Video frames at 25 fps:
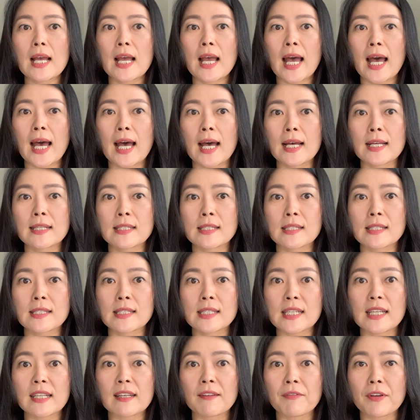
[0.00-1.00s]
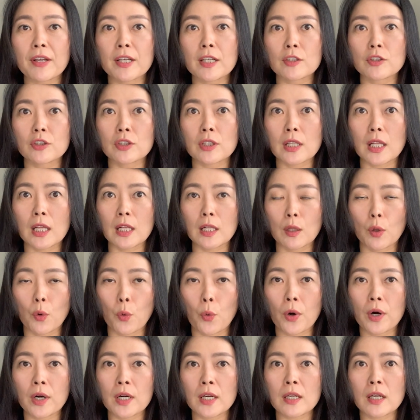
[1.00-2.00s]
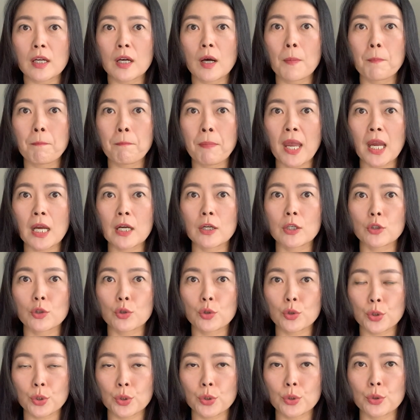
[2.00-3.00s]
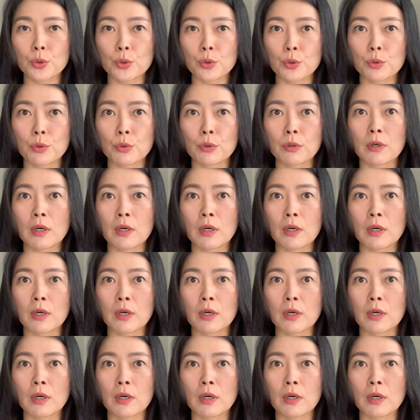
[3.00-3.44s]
has significantly lower compared to